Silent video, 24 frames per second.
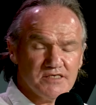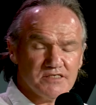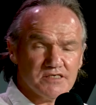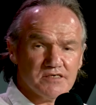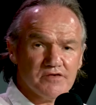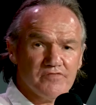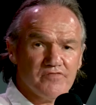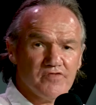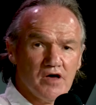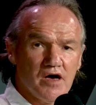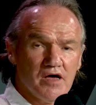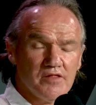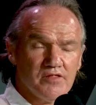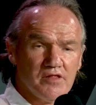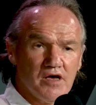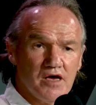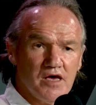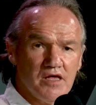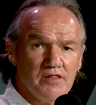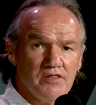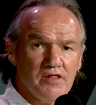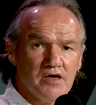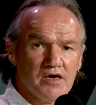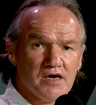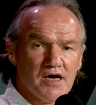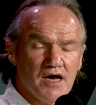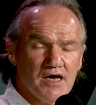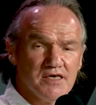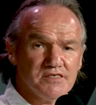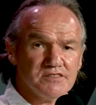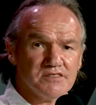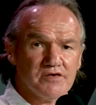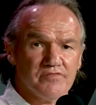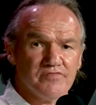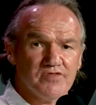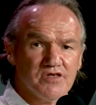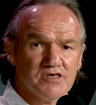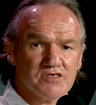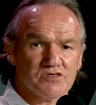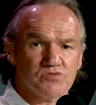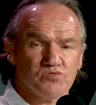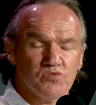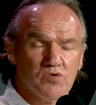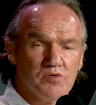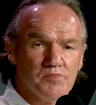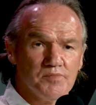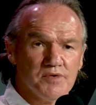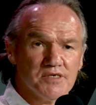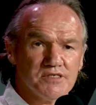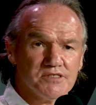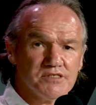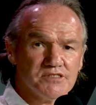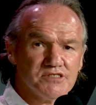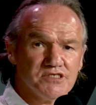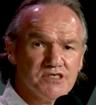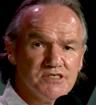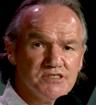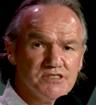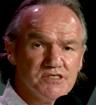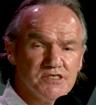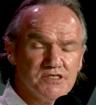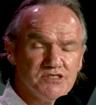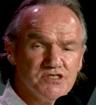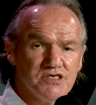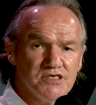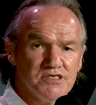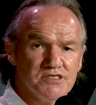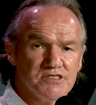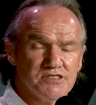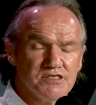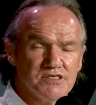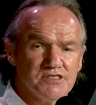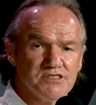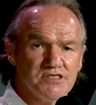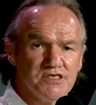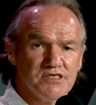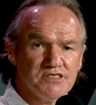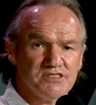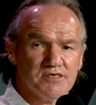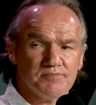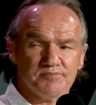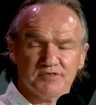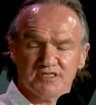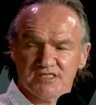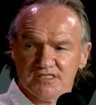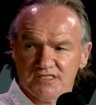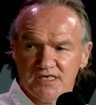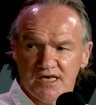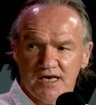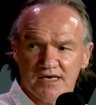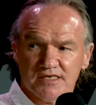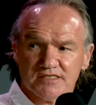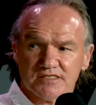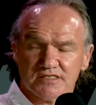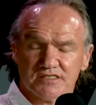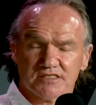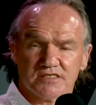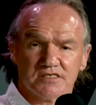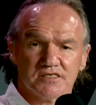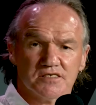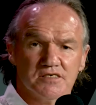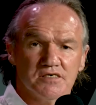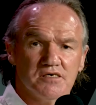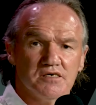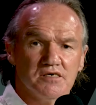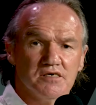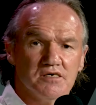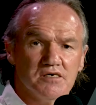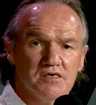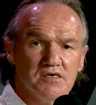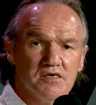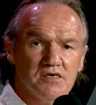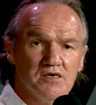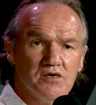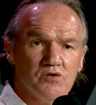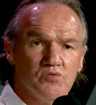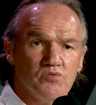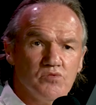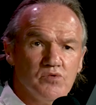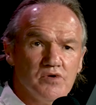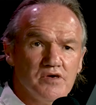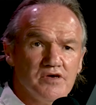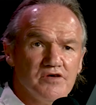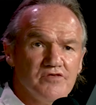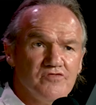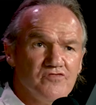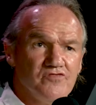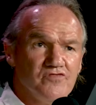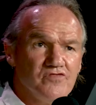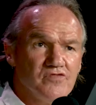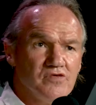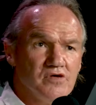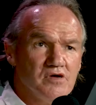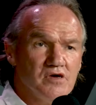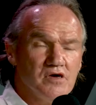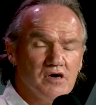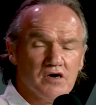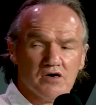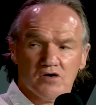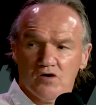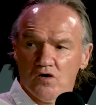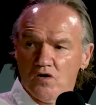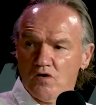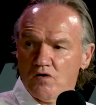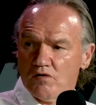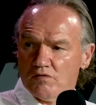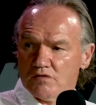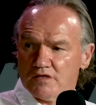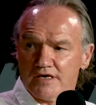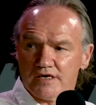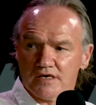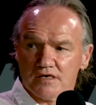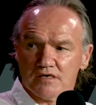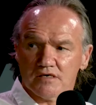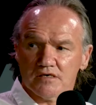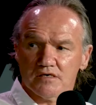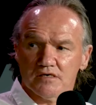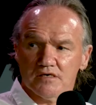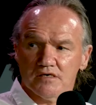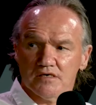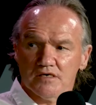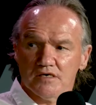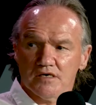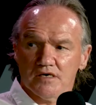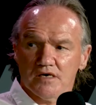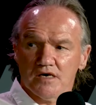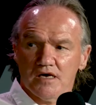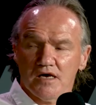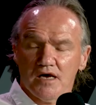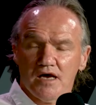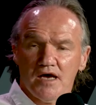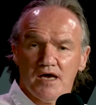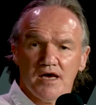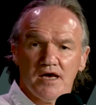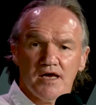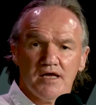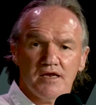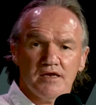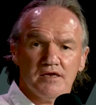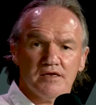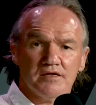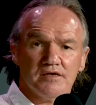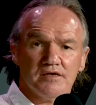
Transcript: of in the case of this woman, she's she's she's obsessed with a calling, and